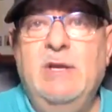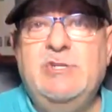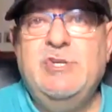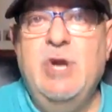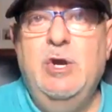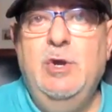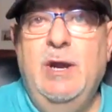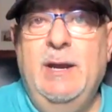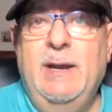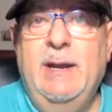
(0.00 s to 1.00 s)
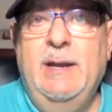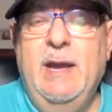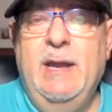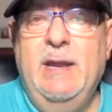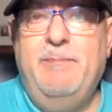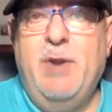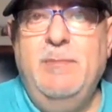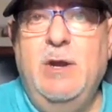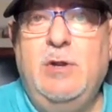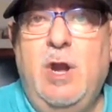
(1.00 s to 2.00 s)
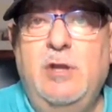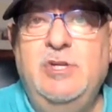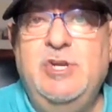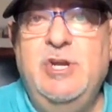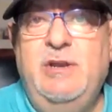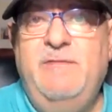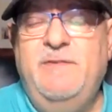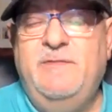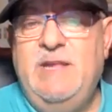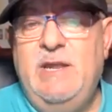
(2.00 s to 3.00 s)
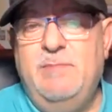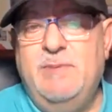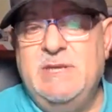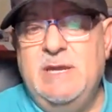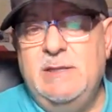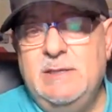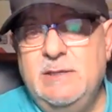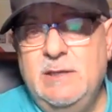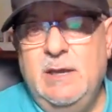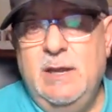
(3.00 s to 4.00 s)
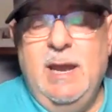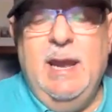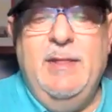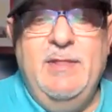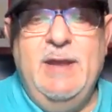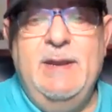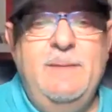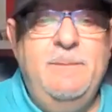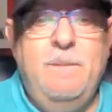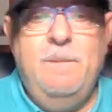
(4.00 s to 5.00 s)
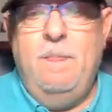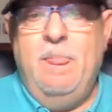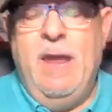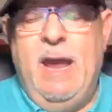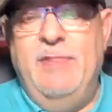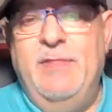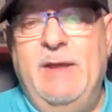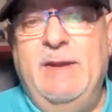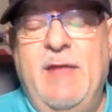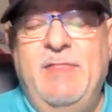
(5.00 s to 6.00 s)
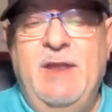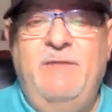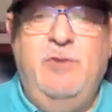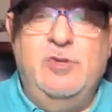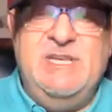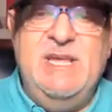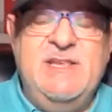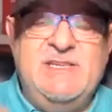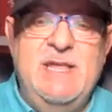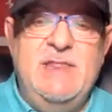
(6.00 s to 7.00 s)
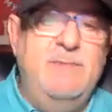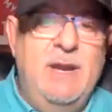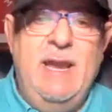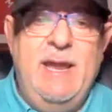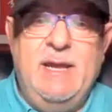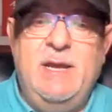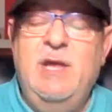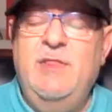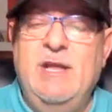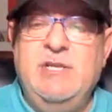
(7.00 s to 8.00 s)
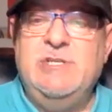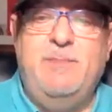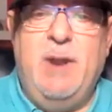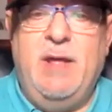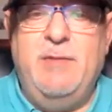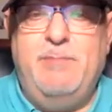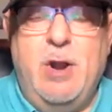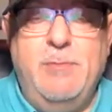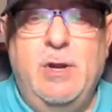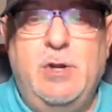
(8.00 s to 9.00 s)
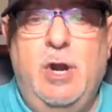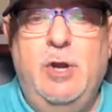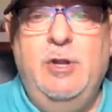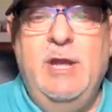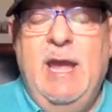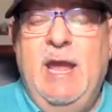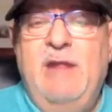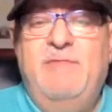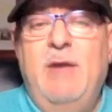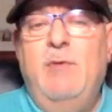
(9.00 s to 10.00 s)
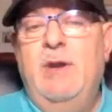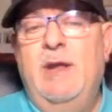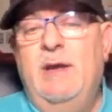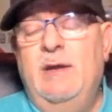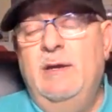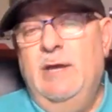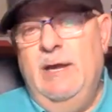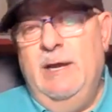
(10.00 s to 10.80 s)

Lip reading: a promo code is generally 15%, and then if you send them a link, they just apply the promo code, and if they want to